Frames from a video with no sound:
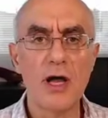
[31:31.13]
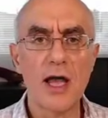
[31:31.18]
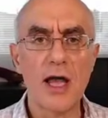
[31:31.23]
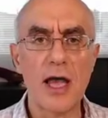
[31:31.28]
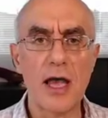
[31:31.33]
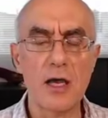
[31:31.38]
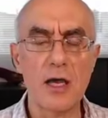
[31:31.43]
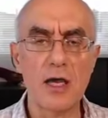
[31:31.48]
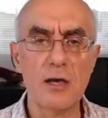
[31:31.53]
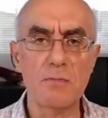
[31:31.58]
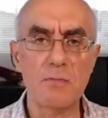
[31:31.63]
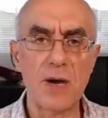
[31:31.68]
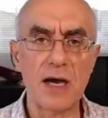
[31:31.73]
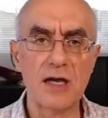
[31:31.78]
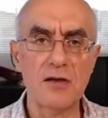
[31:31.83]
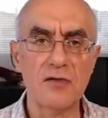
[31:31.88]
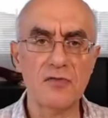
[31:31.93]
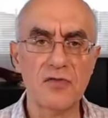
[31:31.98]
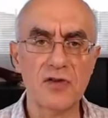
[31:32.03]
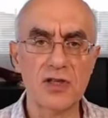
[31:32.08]
a
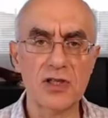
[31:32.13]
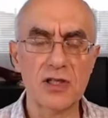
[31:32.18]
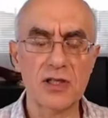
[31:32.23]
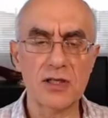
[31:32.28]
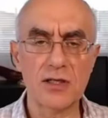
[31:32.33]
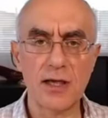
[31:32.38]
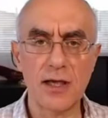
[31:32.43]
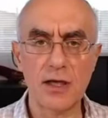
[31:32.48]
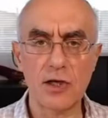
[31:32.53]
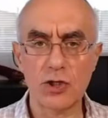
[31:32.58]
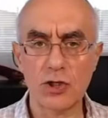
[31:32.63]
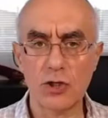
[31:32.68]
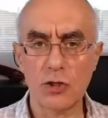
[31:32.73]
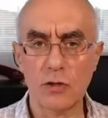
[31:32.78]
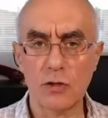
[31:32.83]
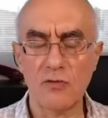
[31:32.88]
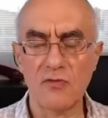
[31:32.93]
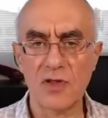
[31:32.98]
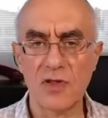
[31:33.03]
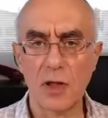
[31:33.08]

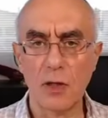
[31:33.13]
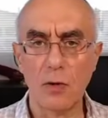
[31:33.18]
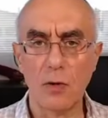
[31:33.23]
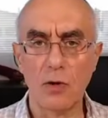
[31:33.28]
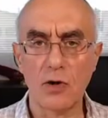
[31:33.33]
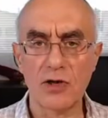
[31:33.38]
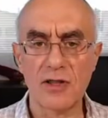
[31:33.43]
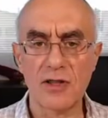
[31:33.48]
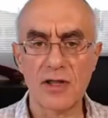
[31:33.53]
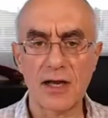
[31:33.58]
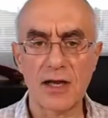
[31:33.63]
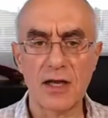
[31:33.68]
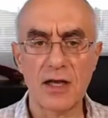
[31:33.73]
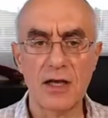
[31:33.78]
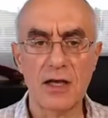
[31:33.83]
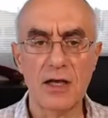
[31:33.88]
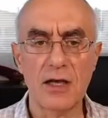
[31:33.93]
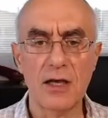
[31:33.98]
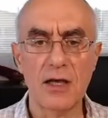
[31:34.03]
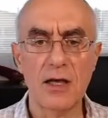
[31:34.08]
manifestation of the Lord that
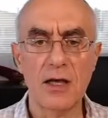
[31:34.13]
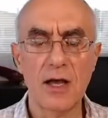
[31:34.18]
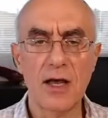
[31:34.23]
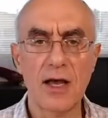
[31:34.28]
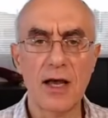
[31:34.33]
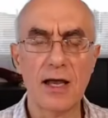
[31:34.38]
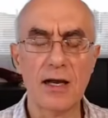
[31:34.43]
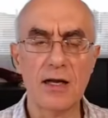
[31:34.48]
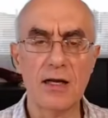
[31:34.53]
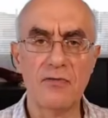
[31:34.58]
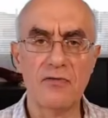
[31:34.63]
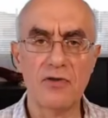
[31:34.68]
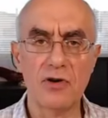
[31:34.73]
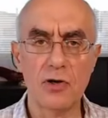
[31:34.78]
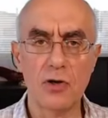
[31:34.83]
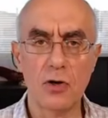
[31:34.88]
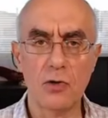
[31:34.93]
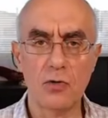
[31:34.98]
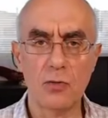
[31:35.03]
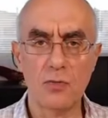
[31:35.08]
he had never
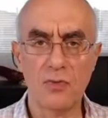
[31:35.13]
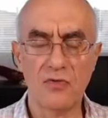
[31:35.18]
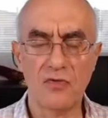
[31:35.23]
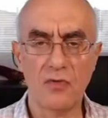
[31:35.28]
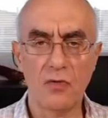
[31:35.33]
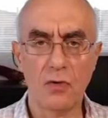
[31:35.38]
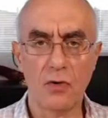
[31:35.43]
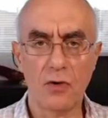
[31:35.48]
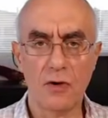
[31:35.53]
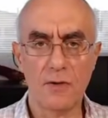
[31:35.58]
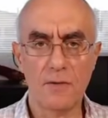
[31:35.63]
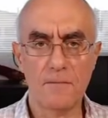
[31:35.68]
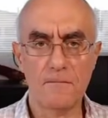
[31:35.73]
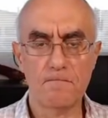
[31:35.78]
known before.